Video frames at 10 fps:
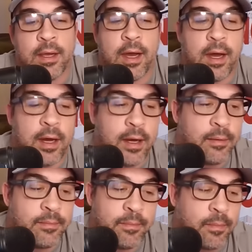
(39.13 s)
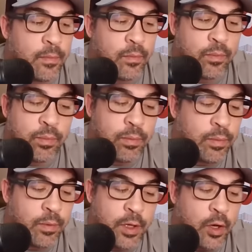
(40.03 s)
Um,
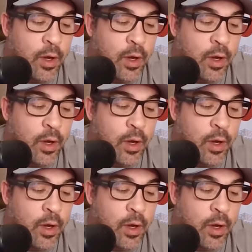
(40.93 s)
you know,